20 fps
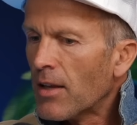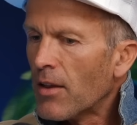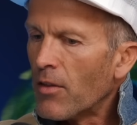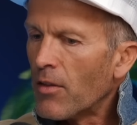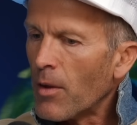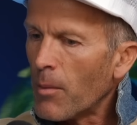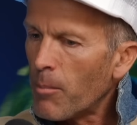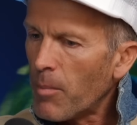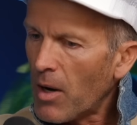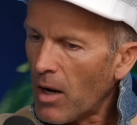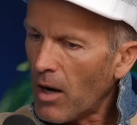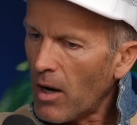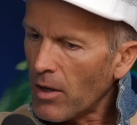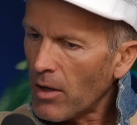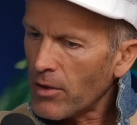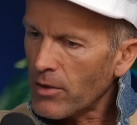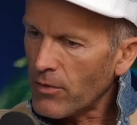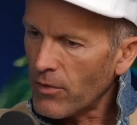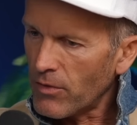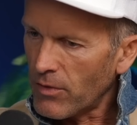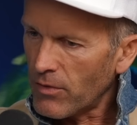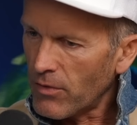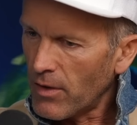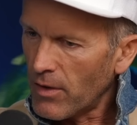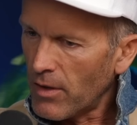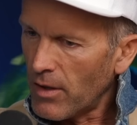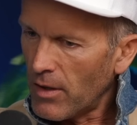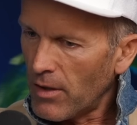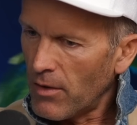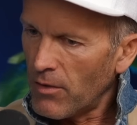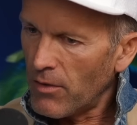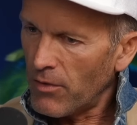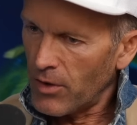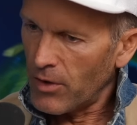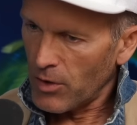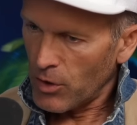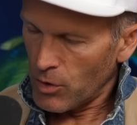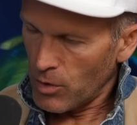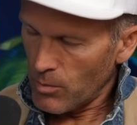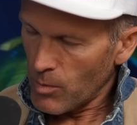The part of the
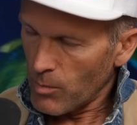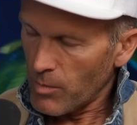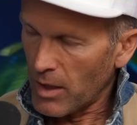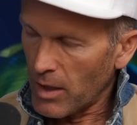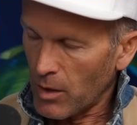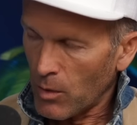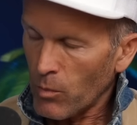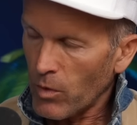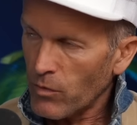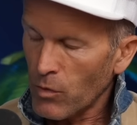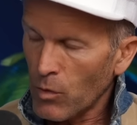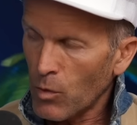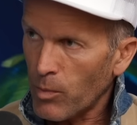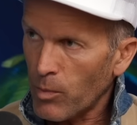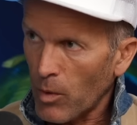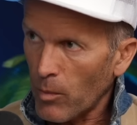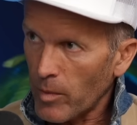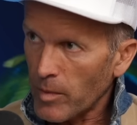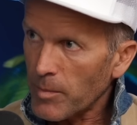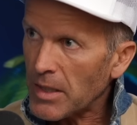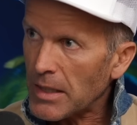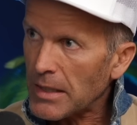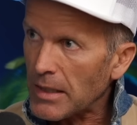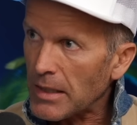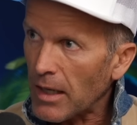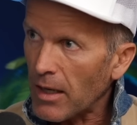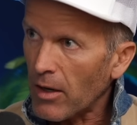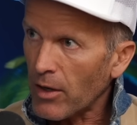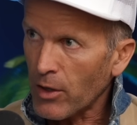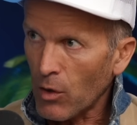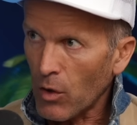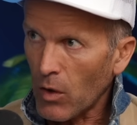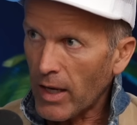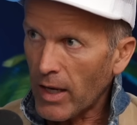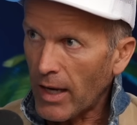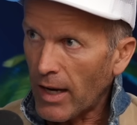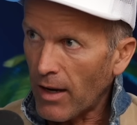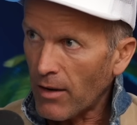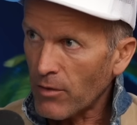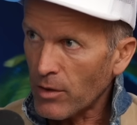human being, and we've all probably been there. I know I
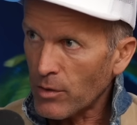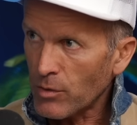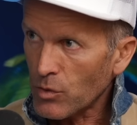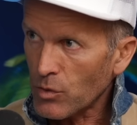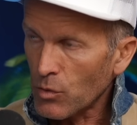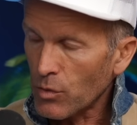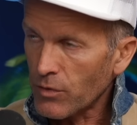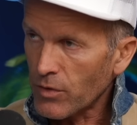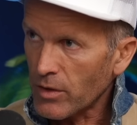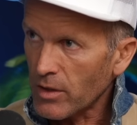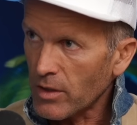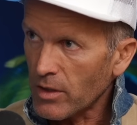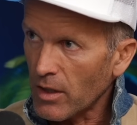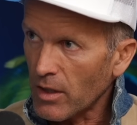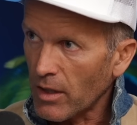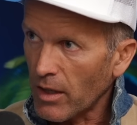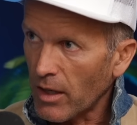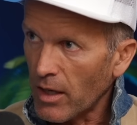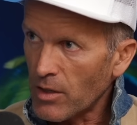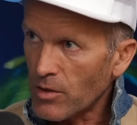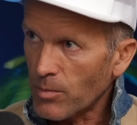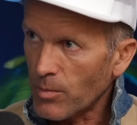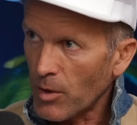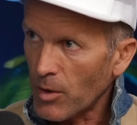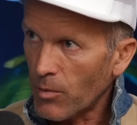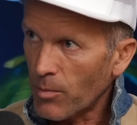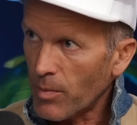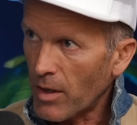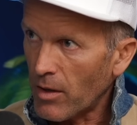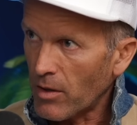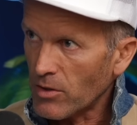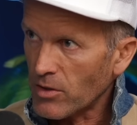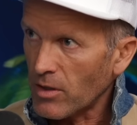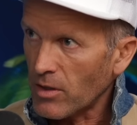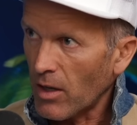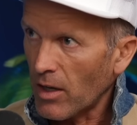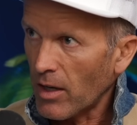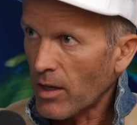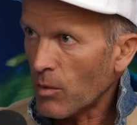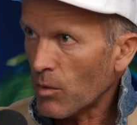have. I was orphaned yeah. at a young age, both parents
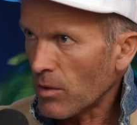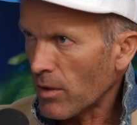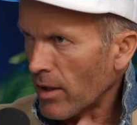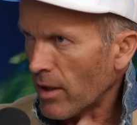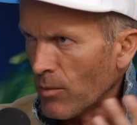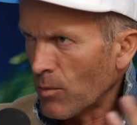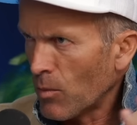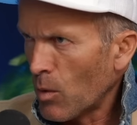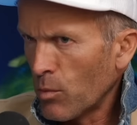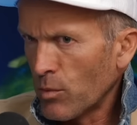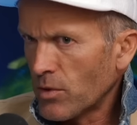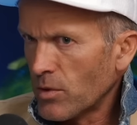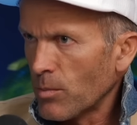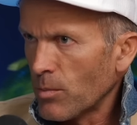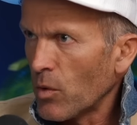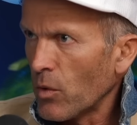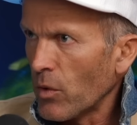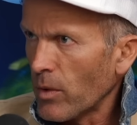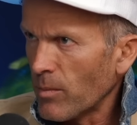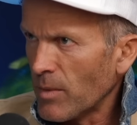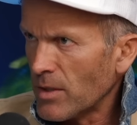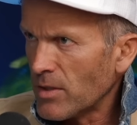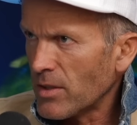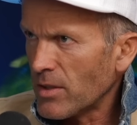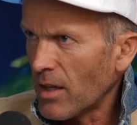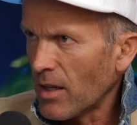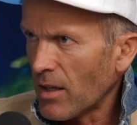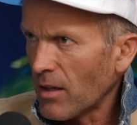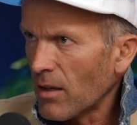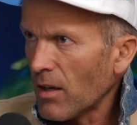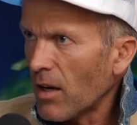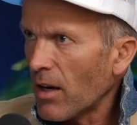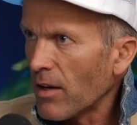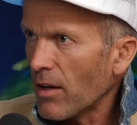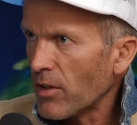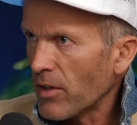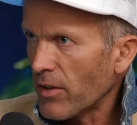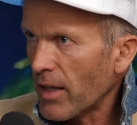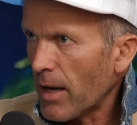dying. Like, mm. what was the point of me mm. staying alive at mm.